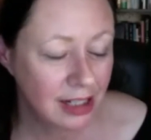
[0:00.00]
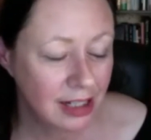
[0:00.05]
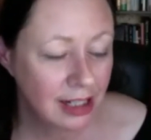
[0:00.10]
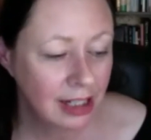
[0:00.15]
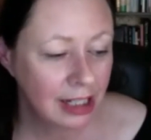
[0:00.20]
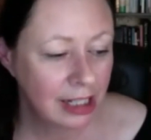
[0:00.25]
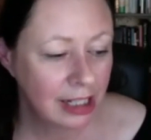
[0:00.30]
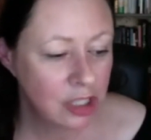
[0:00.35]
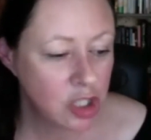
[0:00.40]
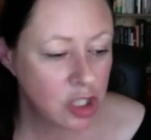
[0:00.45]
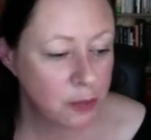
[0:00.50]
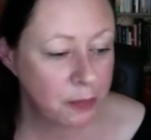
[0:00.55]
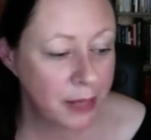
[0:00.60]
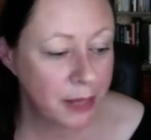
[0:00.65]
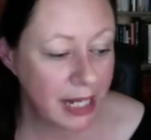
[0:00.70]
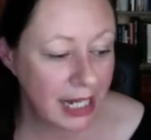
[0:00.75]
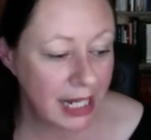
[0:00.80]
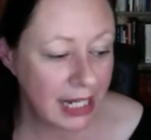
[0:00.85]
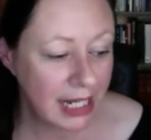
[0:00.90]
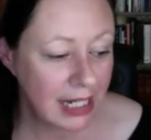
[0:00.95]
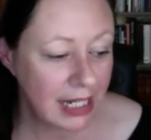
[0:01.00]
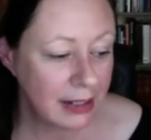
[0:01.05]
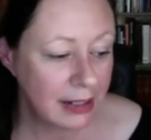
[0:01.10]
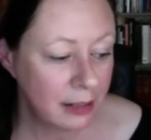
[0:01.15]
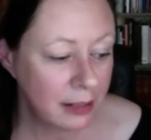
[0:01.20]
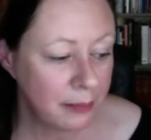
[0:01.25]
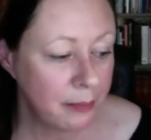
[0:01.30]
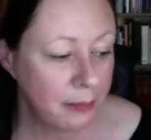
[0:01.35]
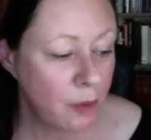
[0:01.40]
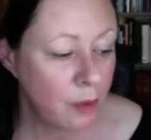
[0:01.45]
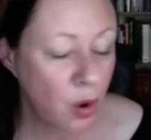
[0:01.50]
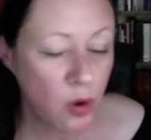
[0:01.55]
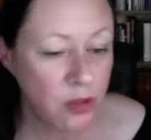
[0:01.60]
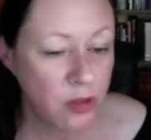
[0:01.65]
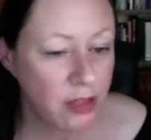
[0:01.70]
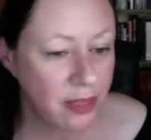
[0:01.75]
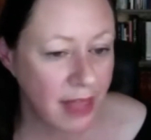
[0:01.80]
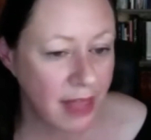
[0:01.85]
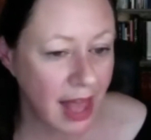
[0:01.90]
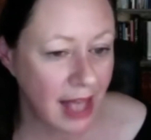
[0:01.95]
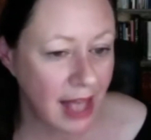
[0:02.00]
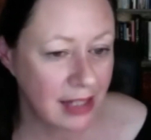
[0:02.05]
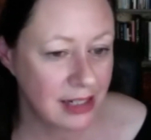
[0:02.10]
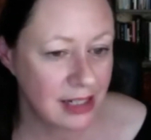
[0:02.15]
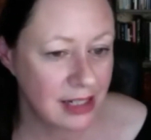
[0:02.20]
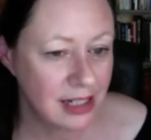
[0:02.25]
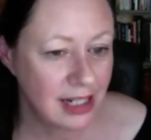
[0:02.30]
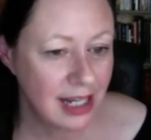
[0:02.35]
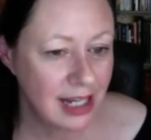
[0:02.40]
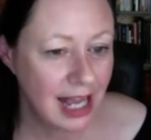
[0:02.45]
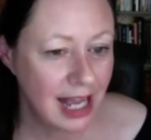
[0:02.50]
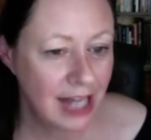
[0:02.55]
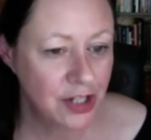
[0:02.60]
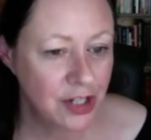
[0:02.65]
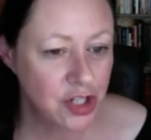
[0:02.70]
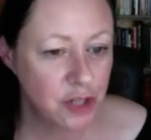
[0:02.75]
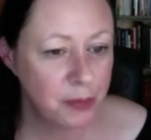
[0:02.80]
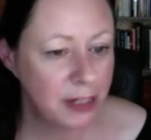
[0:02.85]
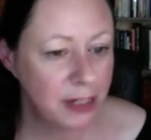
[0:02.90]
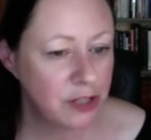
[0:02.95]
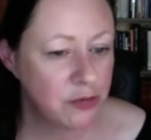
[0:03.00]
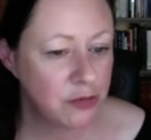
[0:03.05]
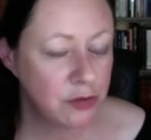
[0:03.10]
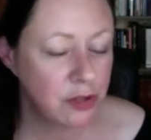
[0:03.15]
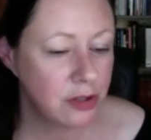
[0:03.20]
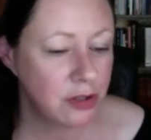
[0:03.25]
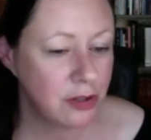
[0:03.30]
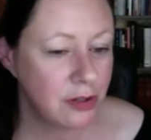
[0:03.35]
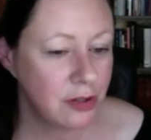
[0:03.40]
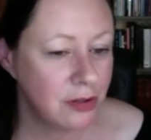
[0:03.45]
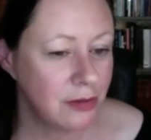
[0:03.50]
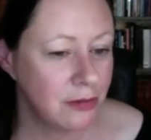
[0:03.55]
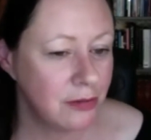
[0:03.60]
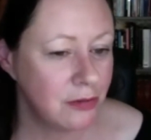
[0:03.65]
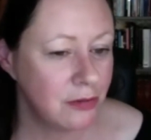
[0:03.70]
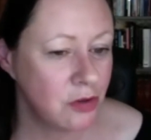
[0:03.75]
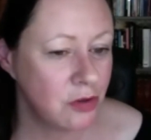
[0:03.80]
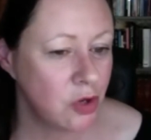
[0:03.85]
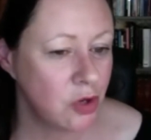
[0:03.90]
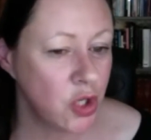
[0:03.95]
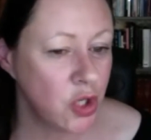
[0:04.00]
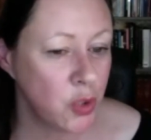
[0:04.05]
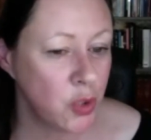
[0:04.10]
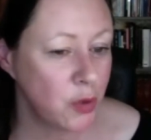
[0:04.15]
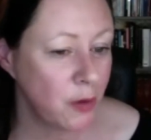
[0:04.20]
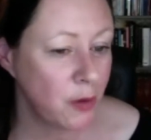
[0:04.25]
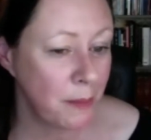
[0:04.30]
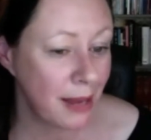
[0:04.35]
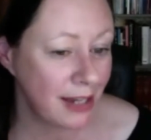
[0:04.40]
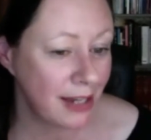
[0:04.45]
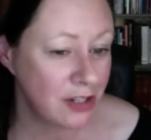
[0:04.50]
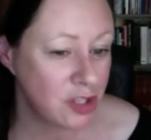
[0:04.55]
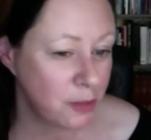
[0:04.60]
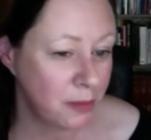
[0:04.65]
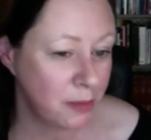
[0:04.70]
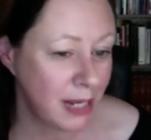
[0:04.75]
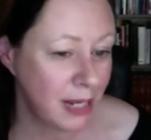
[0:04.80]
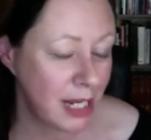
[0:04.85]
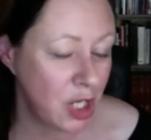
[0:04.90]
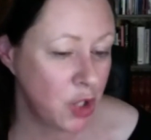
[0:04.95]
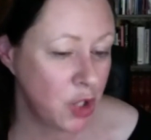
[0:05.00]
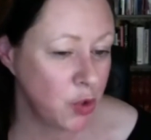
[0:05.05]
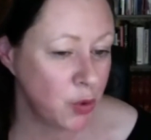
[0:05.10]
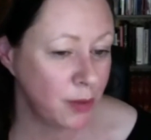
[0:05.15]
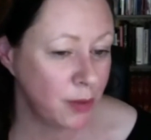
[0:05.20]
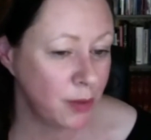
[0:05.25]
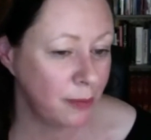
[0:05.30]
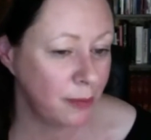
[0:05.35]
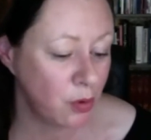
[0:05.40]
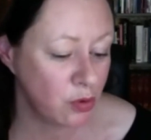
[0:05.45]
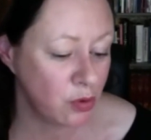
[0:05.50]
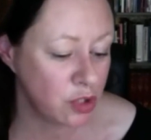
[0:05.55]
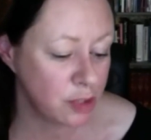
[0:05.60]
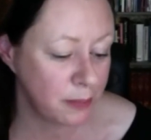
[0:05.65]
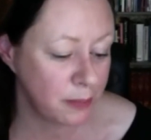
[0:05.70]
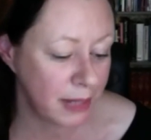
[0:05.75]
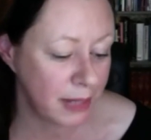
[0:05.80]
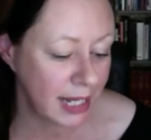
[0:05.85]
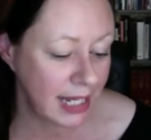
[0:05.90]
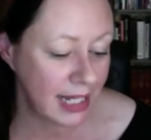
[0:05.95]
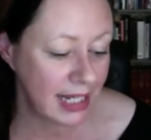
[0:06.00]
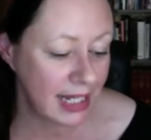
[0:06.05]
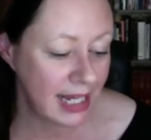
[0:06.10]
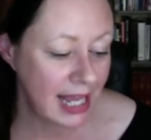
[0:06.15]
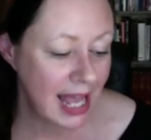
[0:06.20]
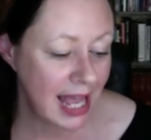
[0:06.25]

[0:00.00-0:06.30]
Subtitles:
to be more than that and to be who you were meant to be, who you were born to be.